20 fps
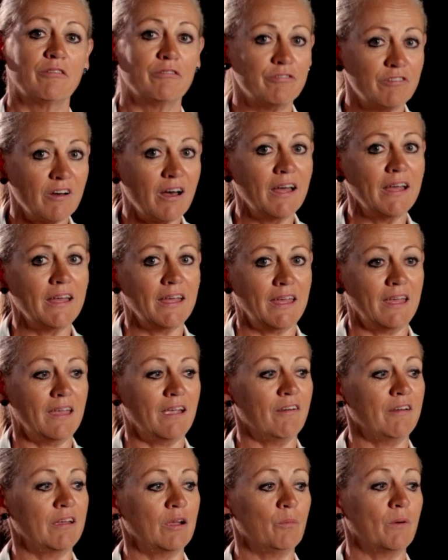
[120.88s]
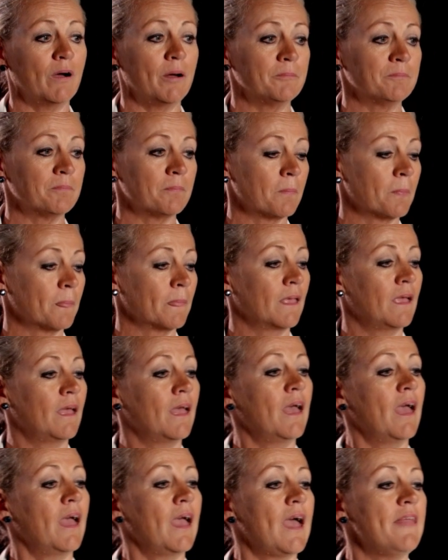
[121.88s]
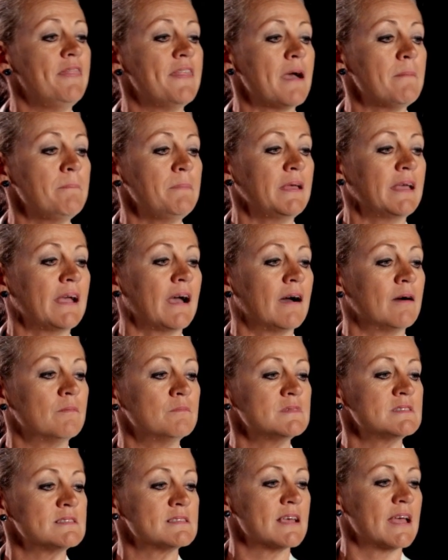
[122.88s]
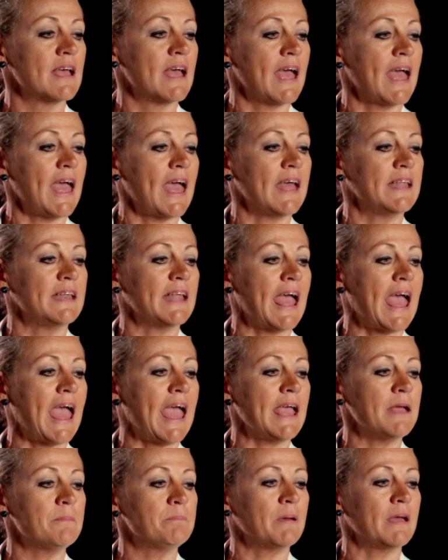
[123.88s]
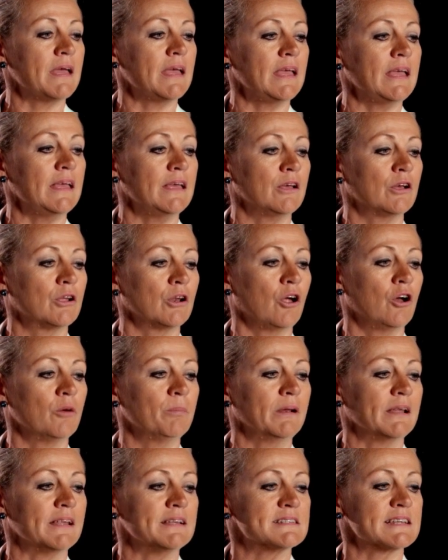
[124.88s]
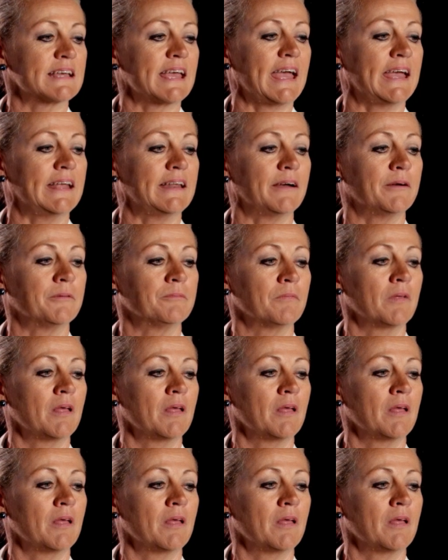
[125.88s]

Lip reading: via Area 1, and that becomes an AP global indicator.